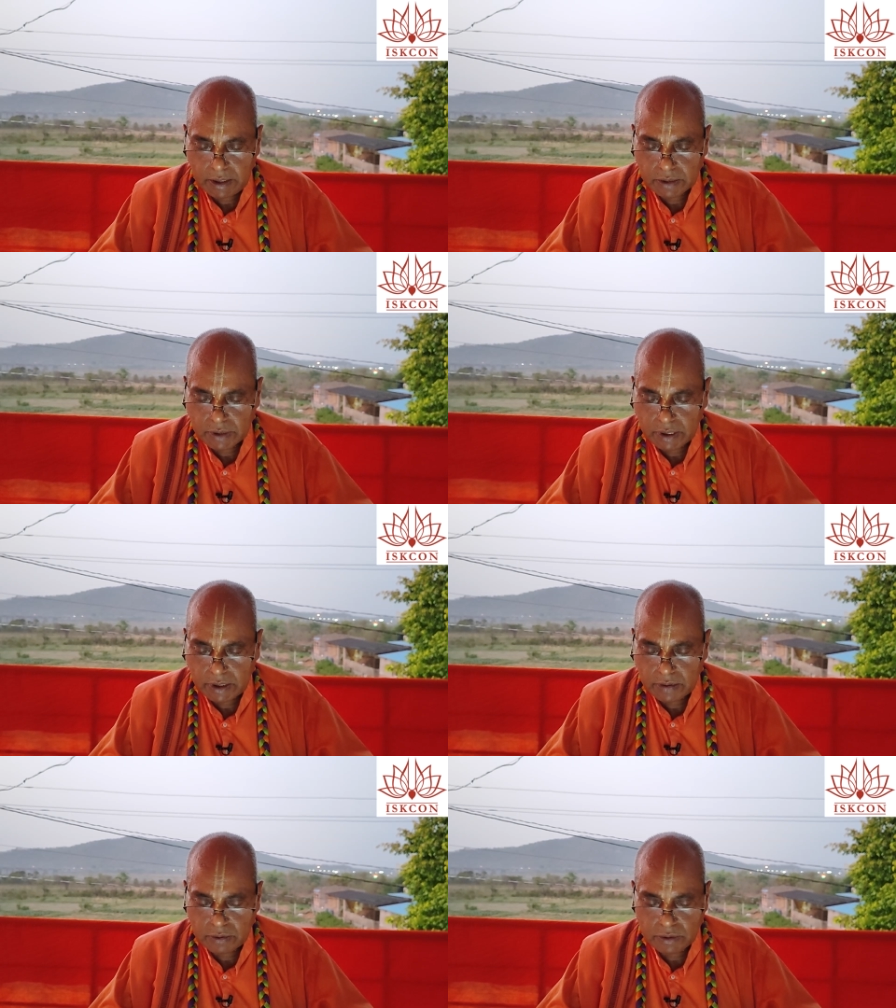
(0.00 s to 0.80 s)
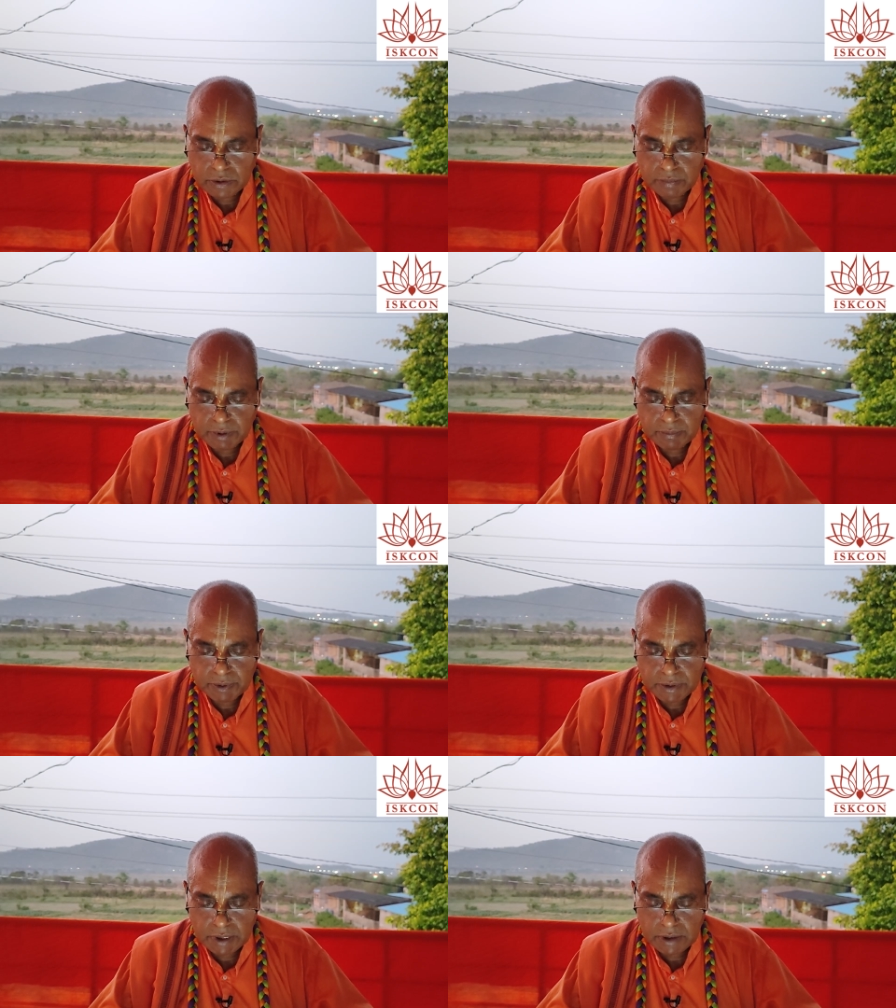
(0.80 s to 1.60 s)
and surrendered to the Supreme
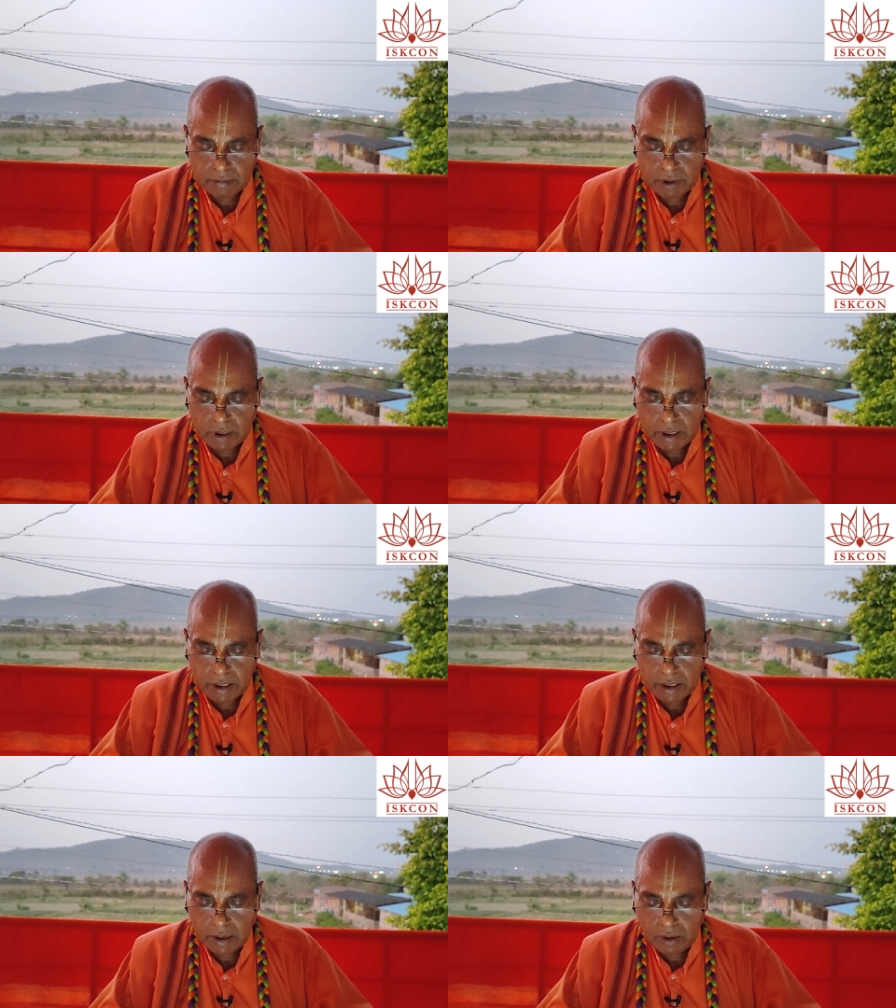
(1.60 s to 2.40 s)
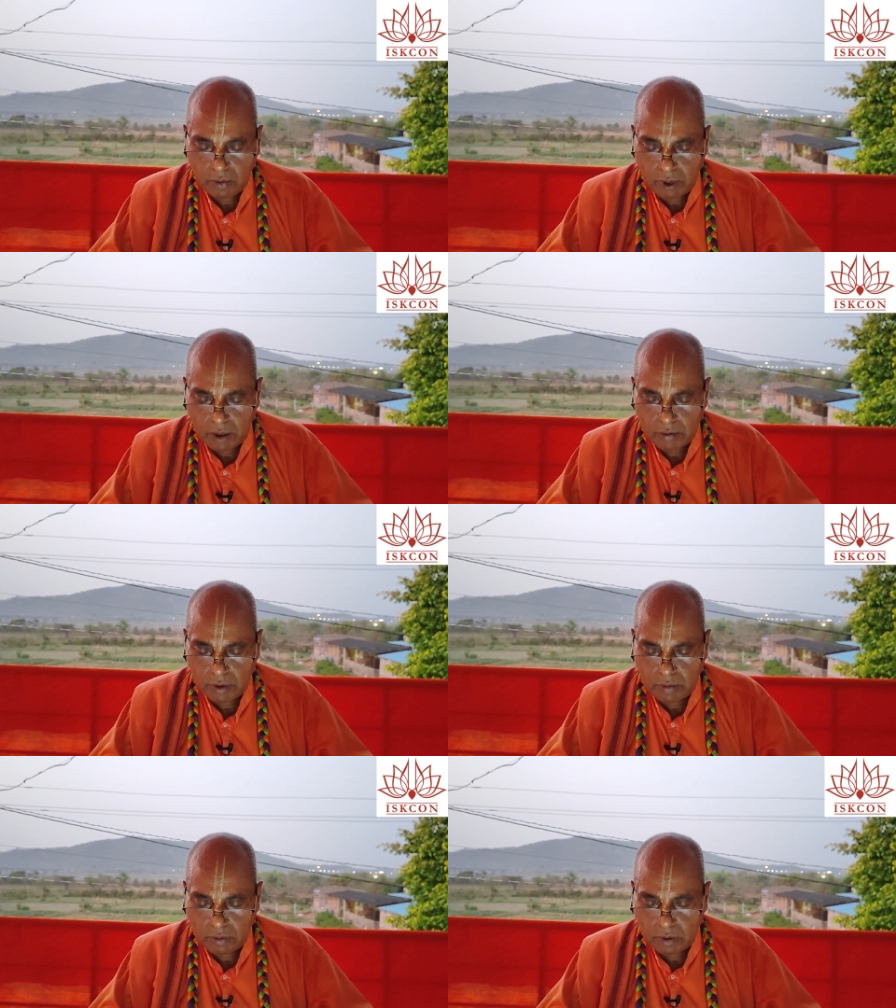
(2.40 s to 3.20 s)
Personality of Godhead, one
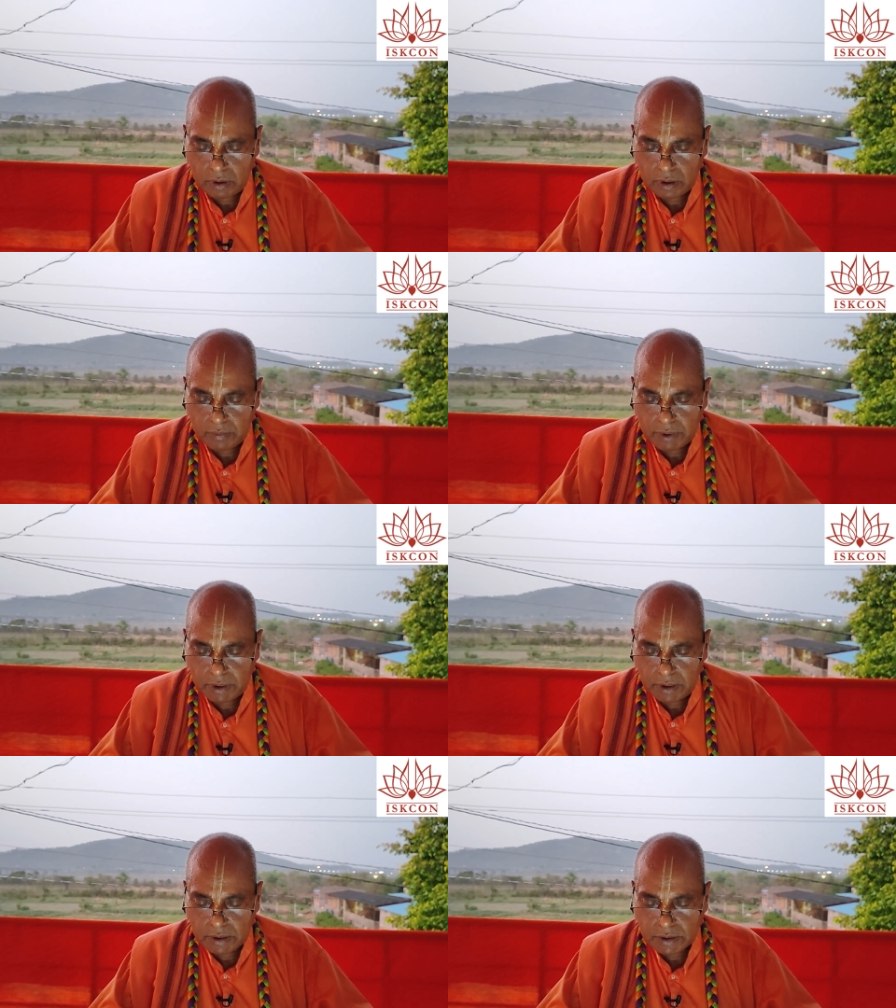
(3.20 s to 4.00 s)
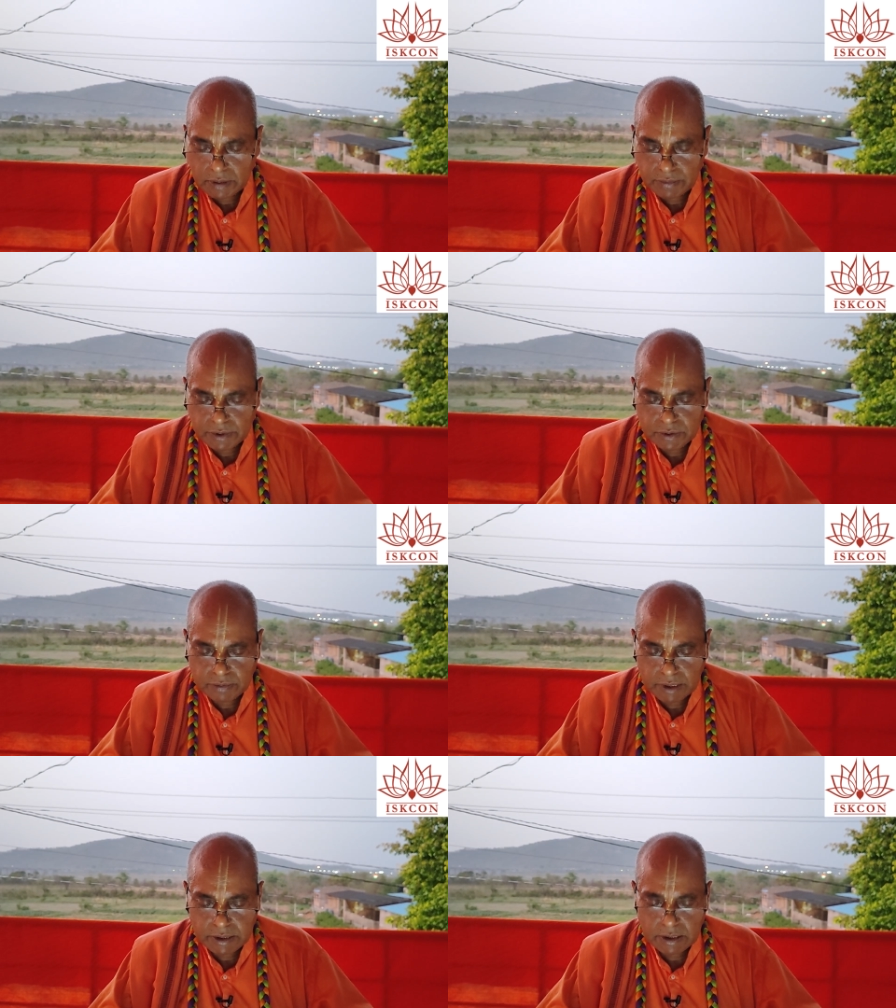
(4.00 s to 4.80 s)
will no longer be subject to
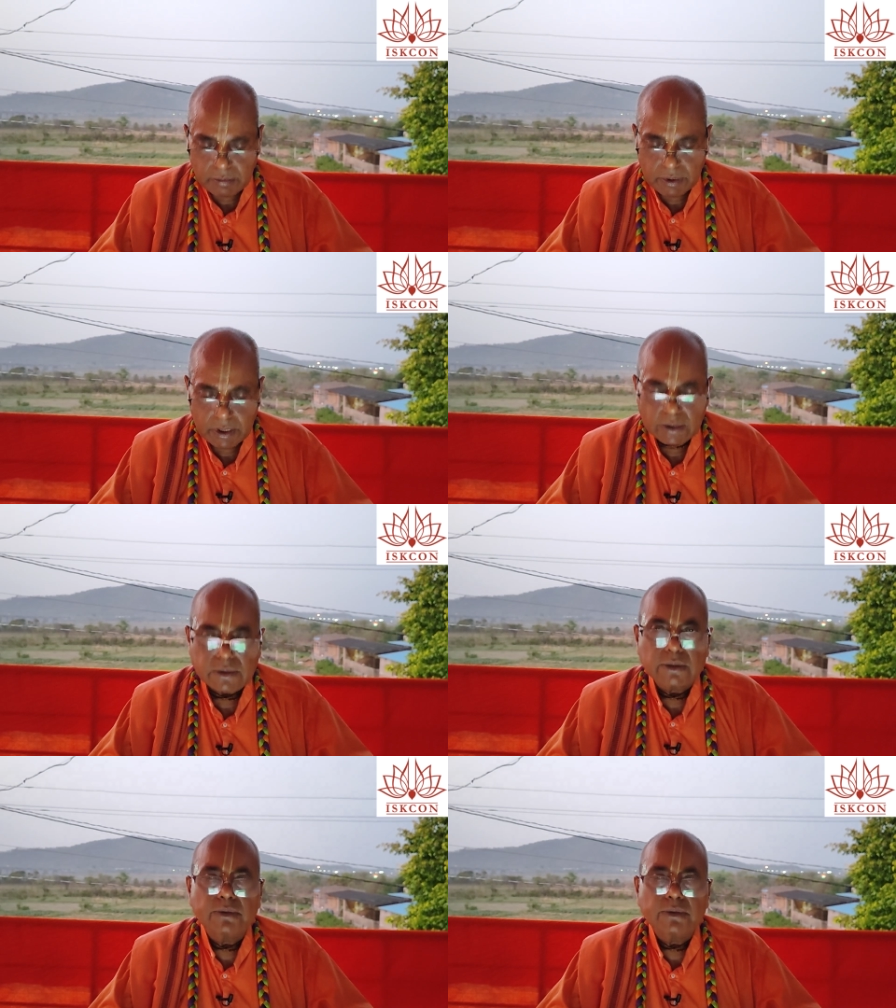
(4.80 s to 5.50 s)
material bondage.